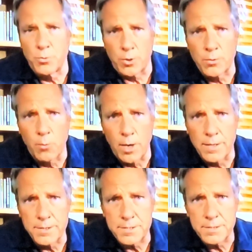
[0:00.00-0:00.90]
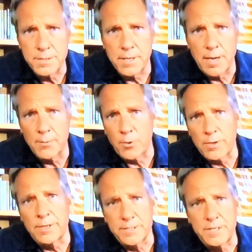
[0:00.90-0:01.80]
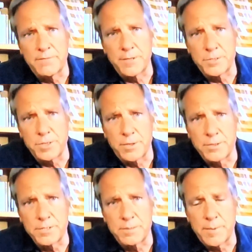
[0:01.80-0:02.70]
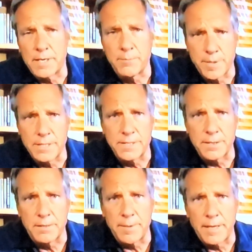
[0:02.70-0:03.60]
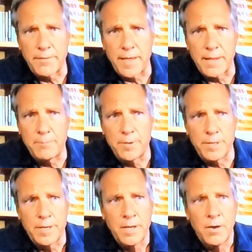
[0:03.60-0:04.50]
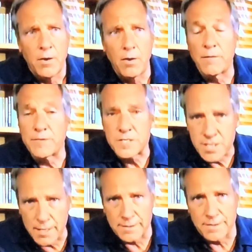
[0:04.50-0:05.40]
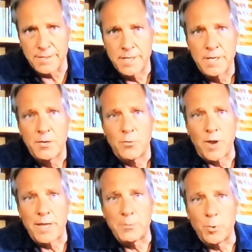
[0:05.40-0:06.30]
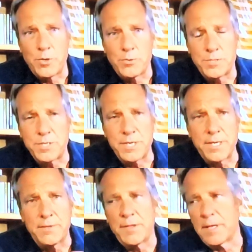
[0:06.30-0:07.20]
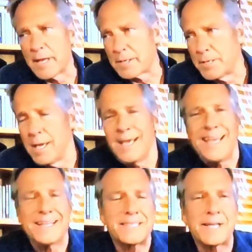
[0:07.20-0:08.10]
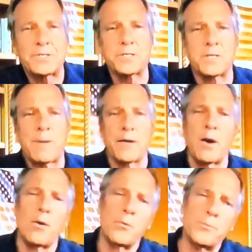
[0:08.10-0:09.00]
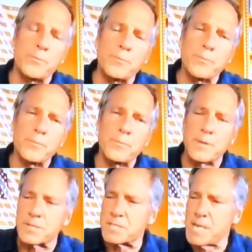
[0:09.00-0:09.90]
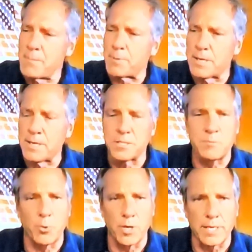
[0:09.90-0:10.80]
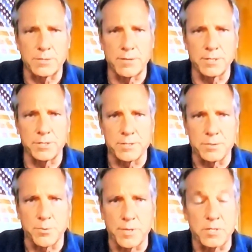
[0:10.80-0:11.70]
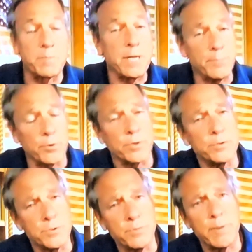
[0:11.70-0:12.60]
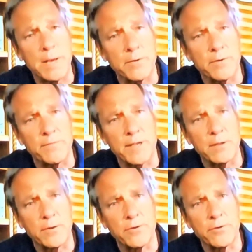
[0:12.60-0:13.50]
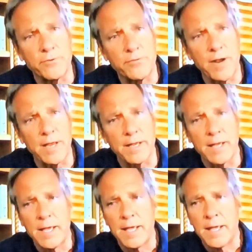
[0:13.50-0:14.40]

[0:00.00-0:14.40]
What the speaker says: work was. You know, I work on TV shows that make a big deal about that, but all of a sudden, right, when you see it's not just about, oh, this company needs more electricians, or these people could do better if they learned a trade.